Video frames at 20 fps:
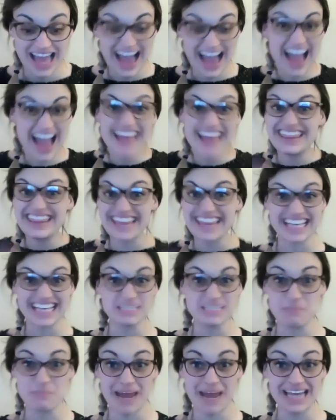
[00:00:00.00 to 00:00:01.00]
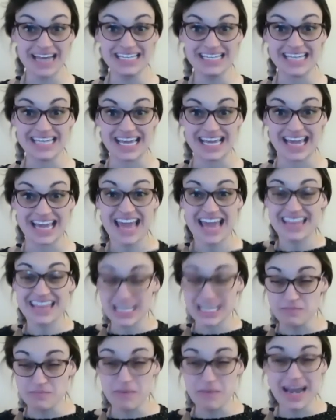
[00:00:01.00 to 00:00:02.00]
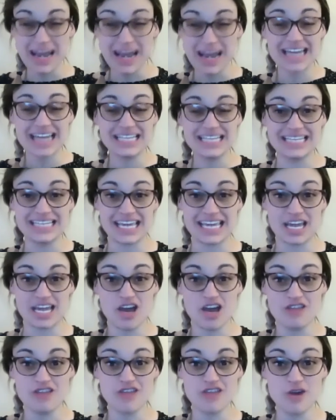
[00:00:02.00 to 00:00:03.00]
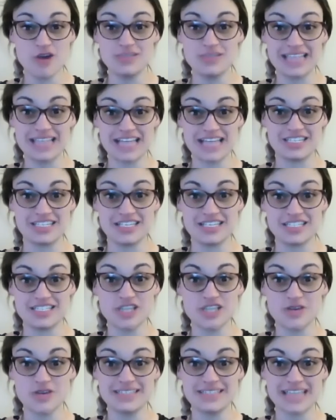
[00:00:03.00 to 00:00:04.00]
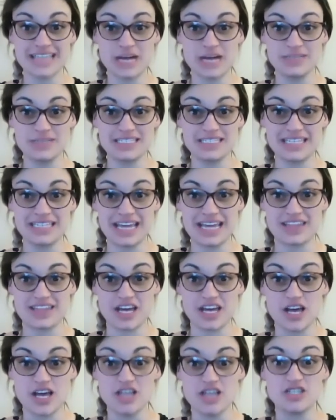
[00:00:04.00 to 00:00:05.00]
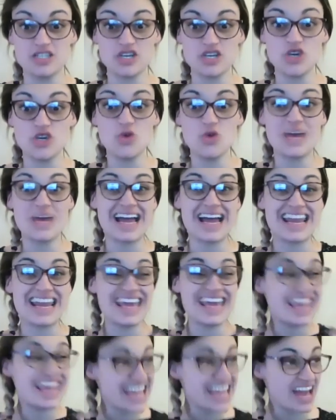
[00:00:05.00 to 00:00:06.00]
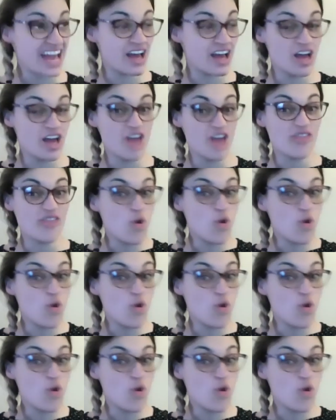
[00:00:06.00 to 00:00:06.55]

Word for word: And that's blending. That's blending those letters and those sounds together so you can hear the